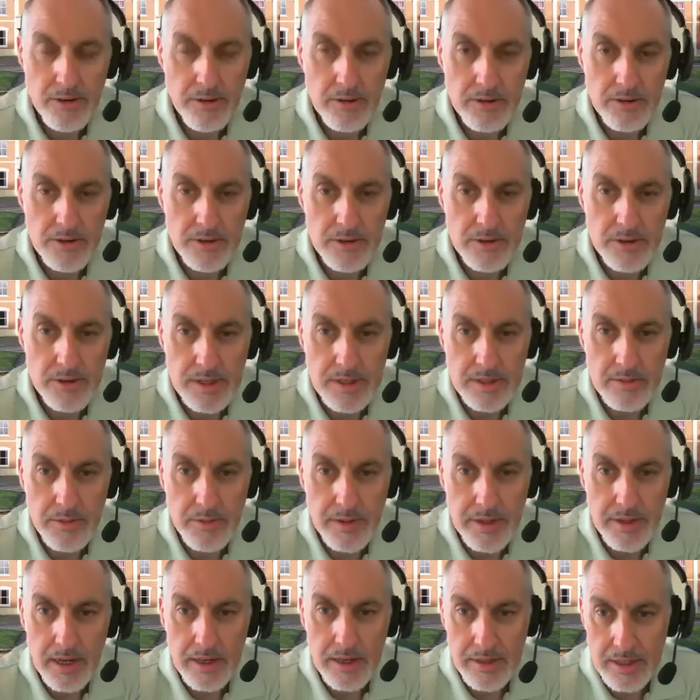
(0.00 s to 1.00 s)
course,
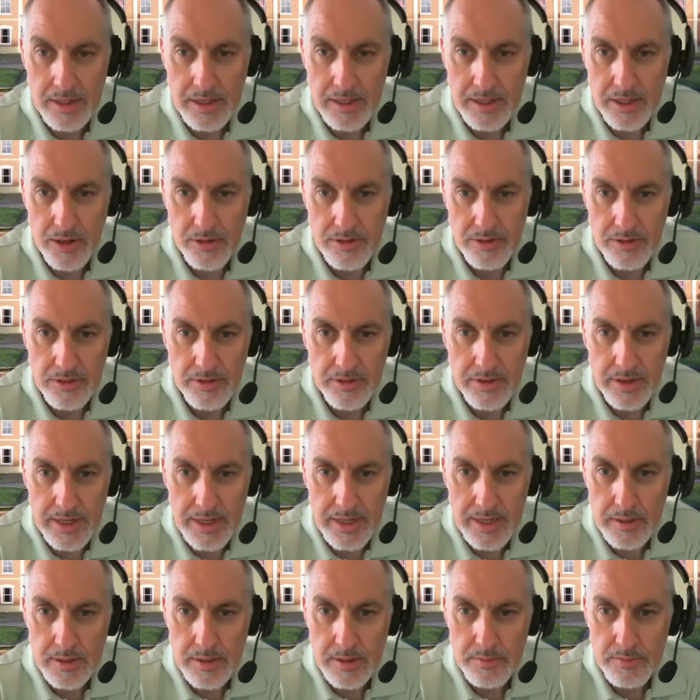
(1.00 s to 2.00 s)
is we know that there's lots of
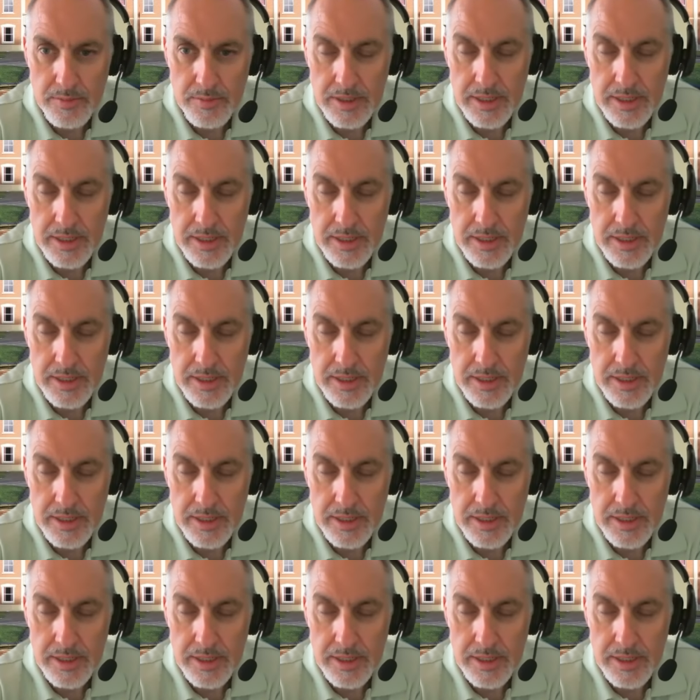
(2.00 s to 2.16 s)
things,